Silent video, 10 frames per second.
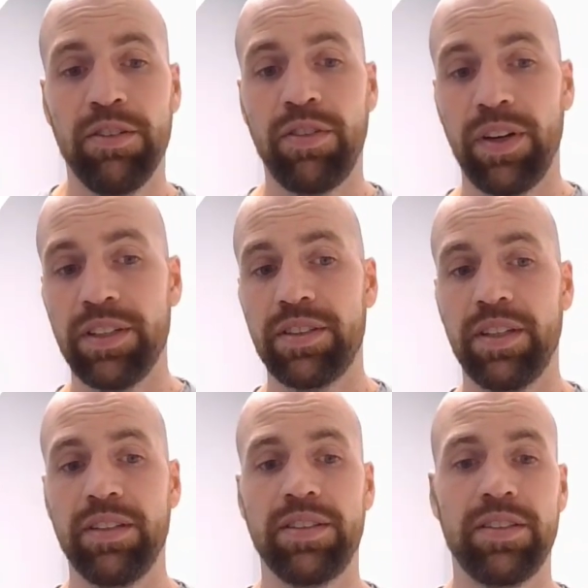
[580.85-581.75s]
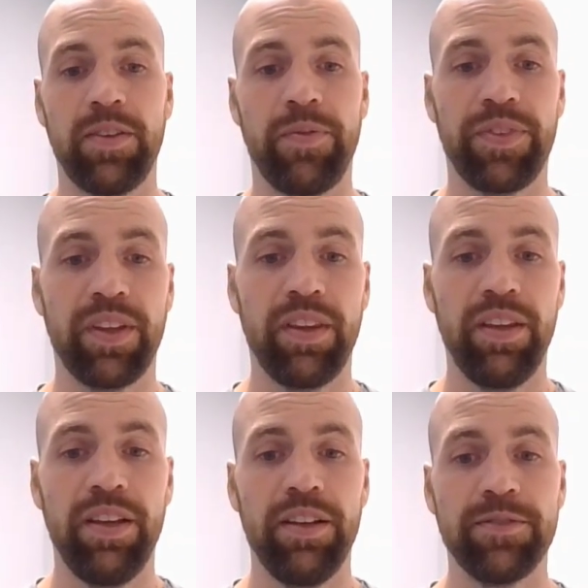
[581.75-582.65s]
For instance,
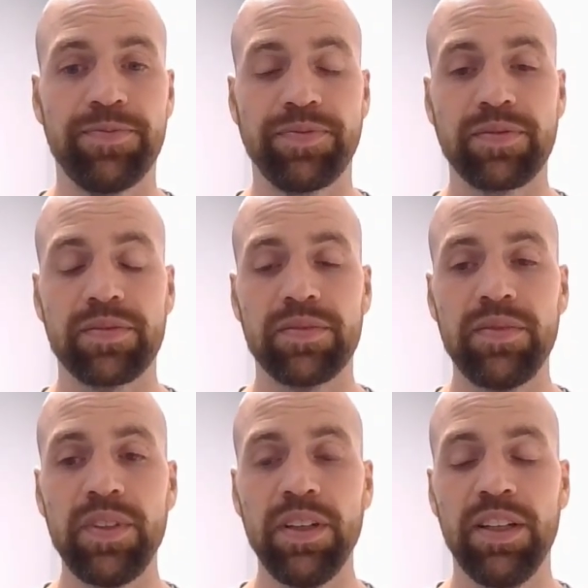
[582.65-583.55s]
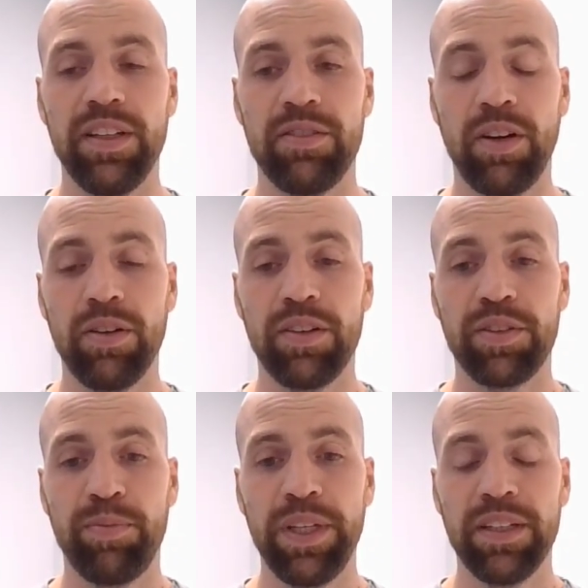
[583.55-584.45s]
the role
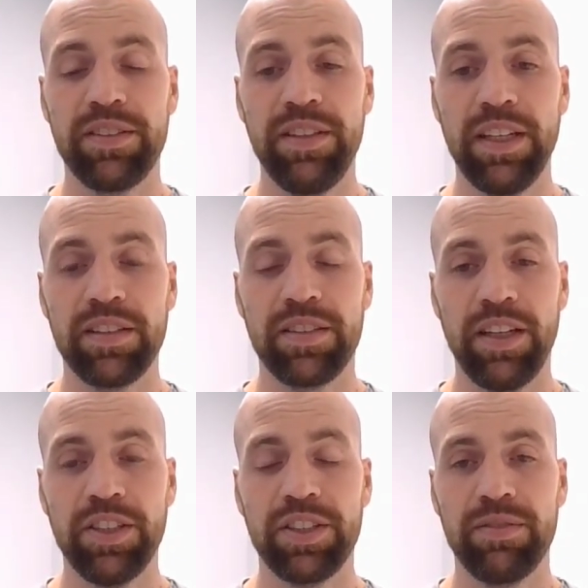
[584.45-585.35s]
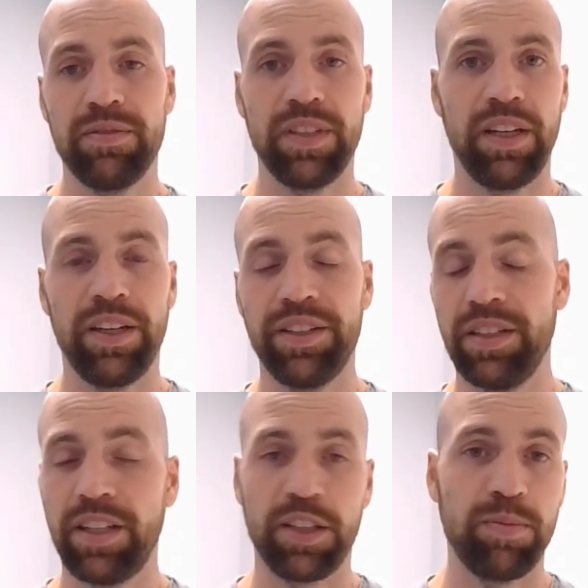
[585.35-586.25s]
of the PLC as such. I
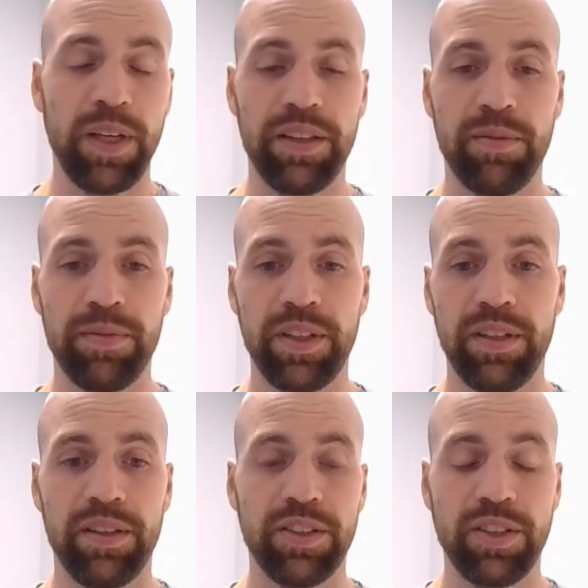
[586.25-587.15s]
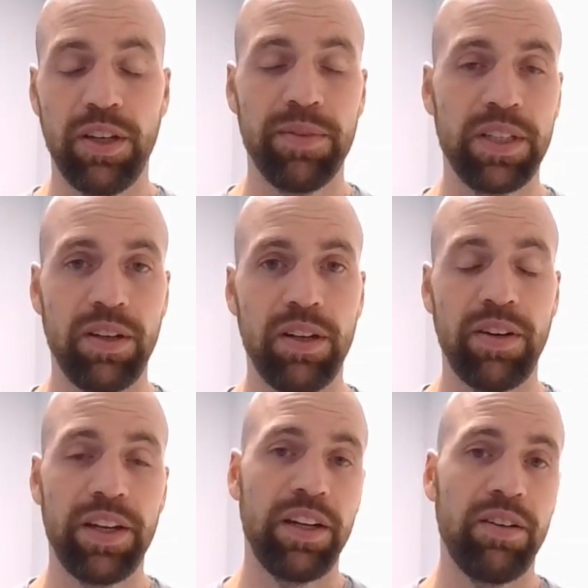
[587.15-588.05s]
didn't explain the term at all
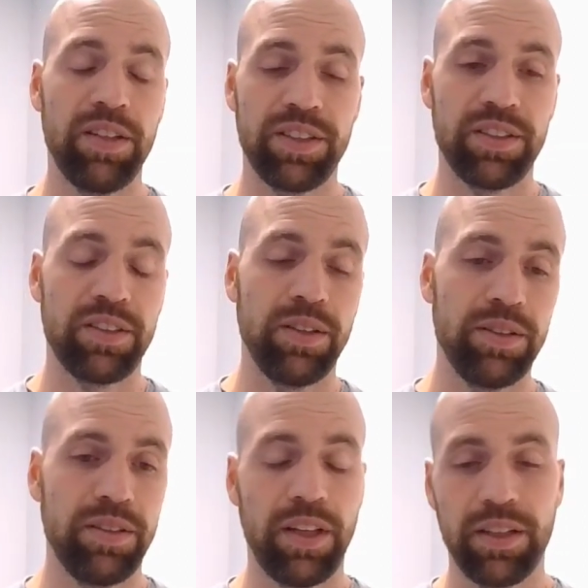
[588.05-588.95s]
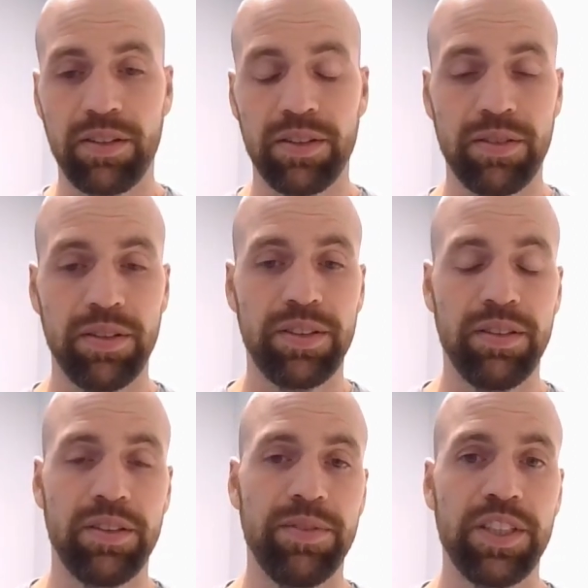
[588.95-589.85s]
right now. I just told you that it controls
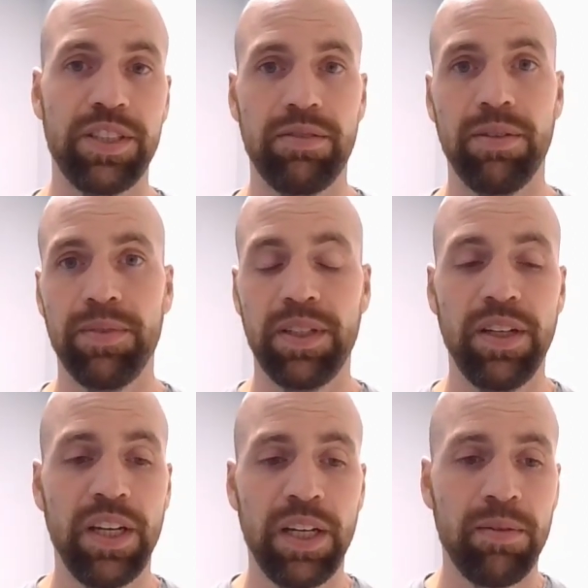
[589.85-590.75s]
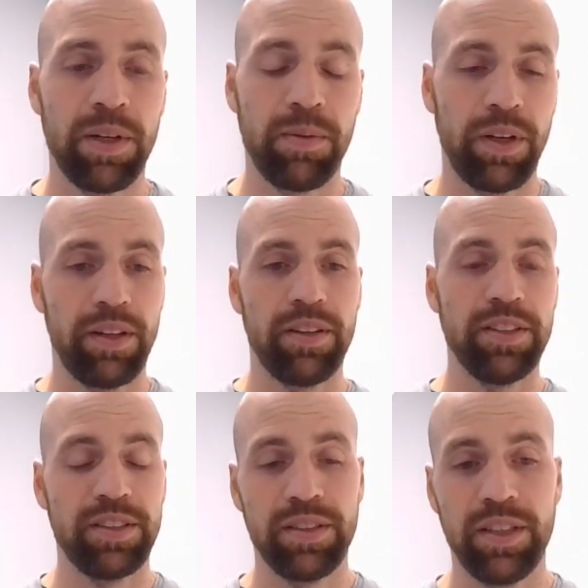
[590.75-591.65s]
the automation equipment. But what is
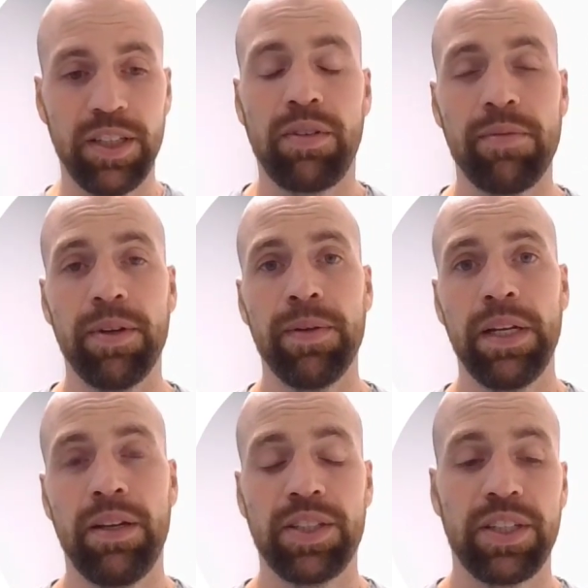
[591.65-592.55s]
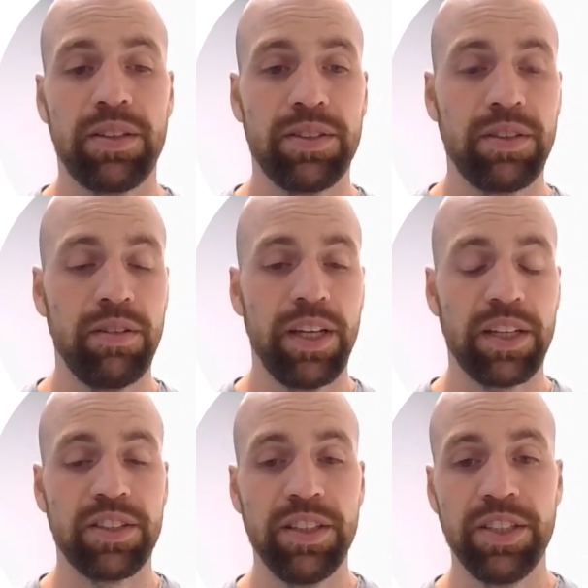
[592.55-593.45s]
this programmable logic controller
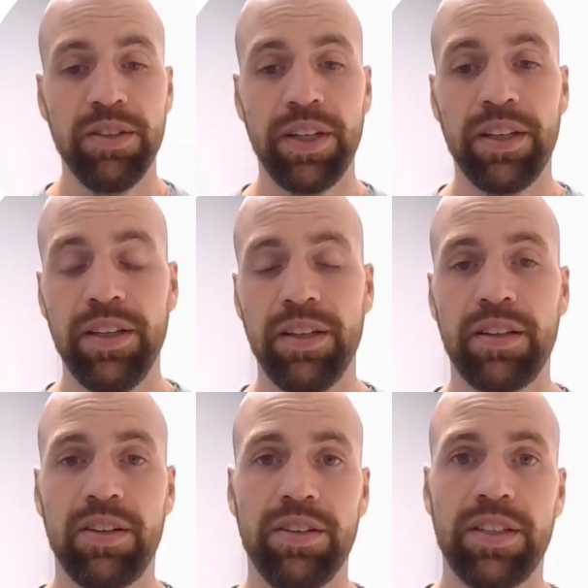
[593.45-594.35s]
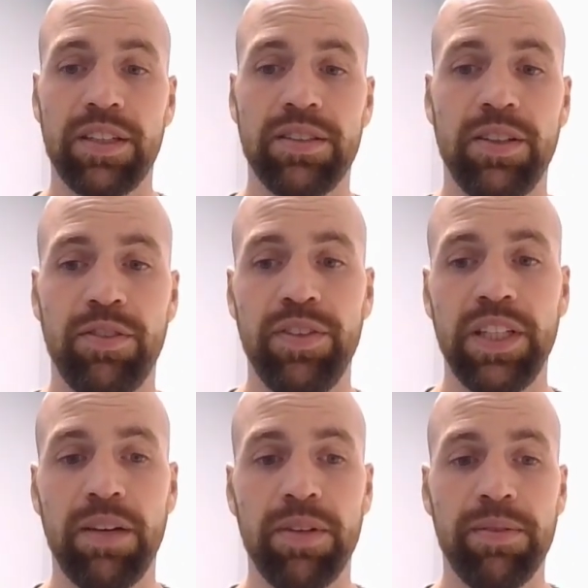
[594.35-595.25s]
actually doing here in the context of
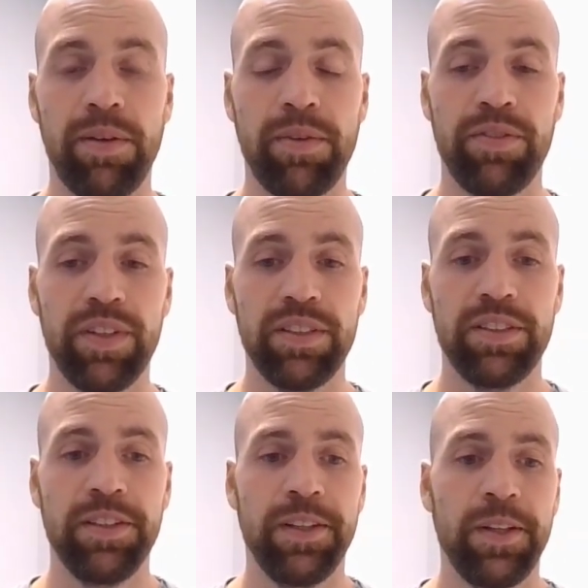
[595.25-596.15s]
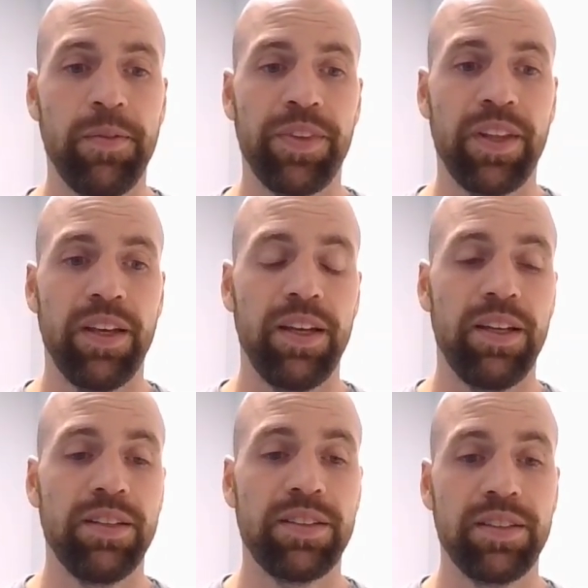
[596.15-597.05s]
EWM MFS?
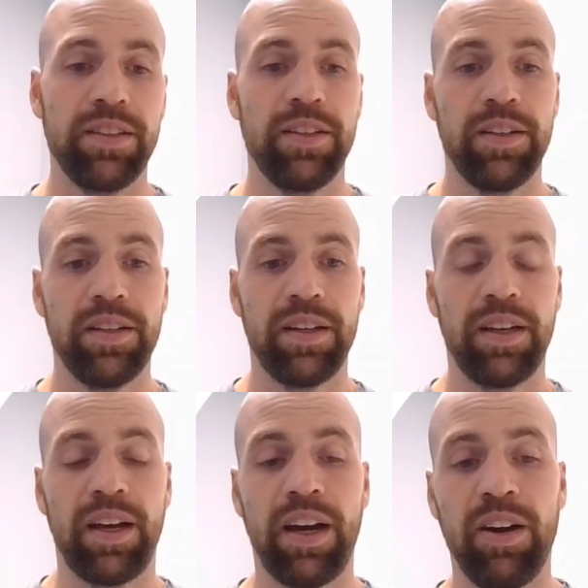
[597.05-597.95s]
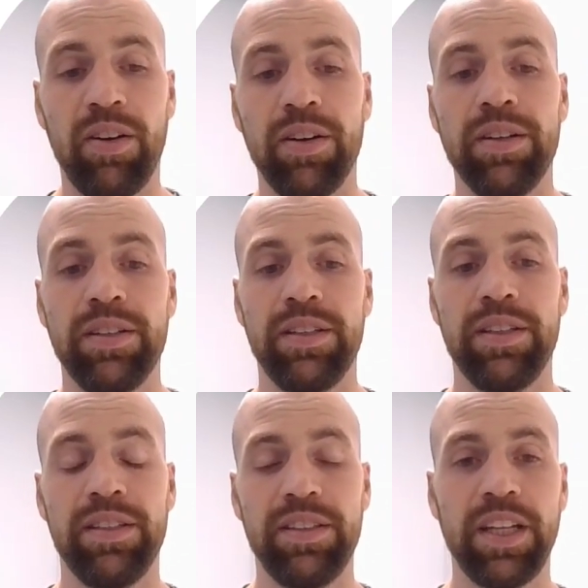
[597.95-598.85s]
And how
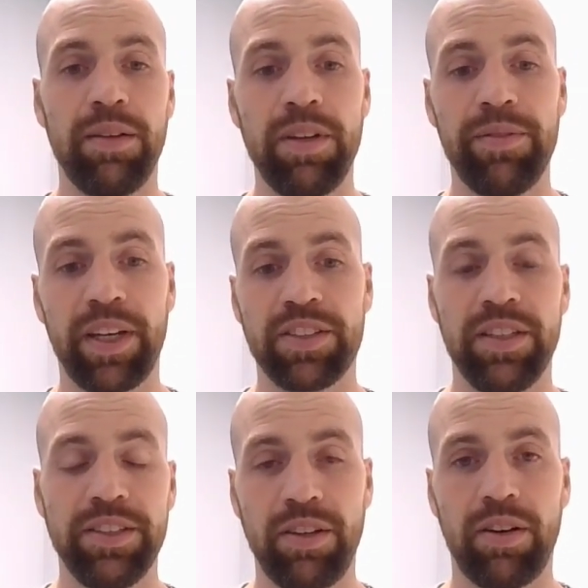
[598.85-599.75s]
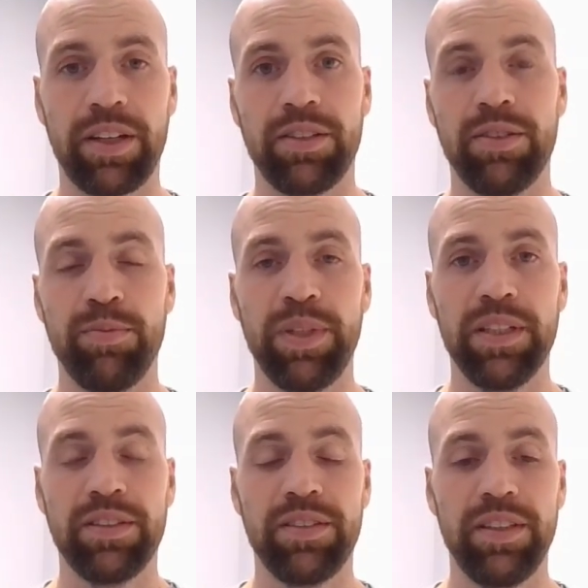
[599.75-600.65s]
is EWM actually talking to the
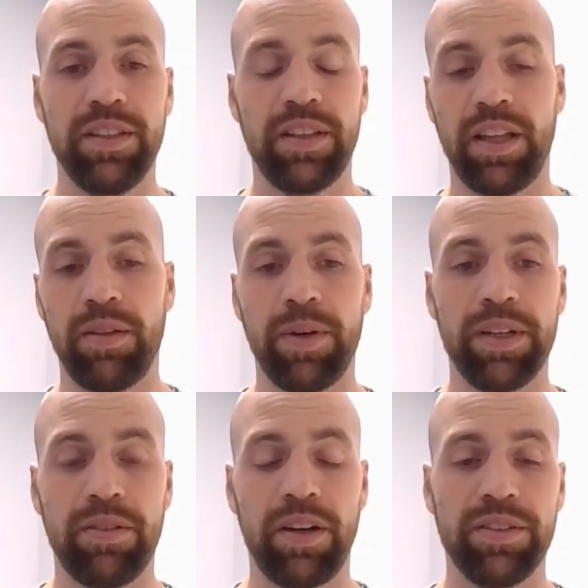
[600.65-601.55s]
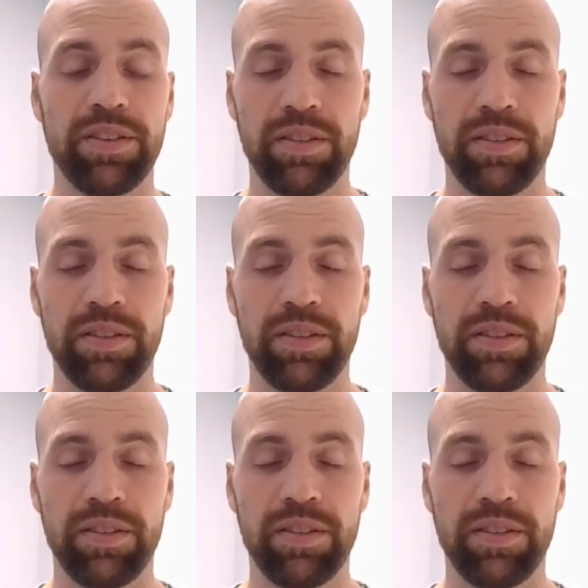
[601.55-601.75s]
PLC and the other way around?